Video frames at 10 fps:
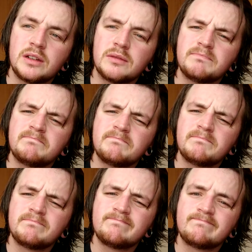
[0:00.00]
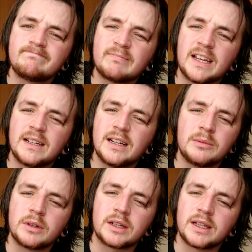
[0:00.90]
like, I'm
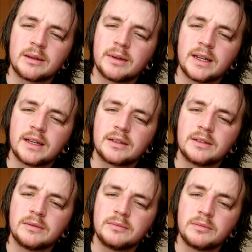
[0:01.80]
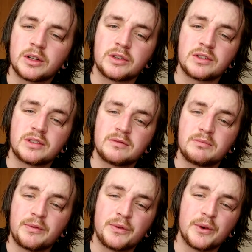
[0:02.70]
not going to get my hair cut because
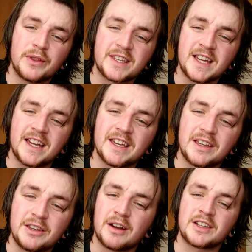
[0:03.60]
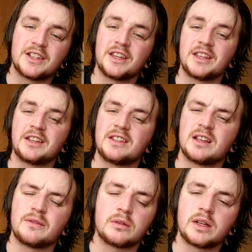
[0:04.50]
before they say it, you're actually thinking to
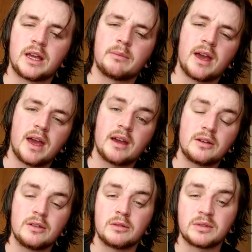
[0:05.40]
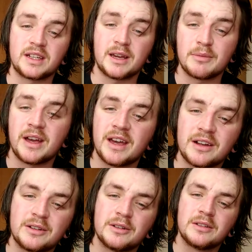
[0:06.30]
yourself, I'm going to get my hair cut, I'm going to get my hair
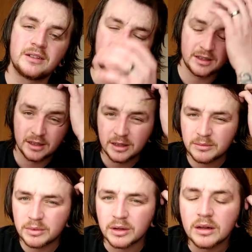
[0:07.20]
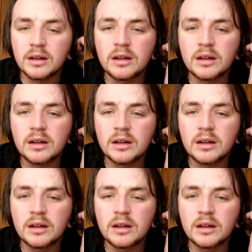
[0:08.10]
cut. But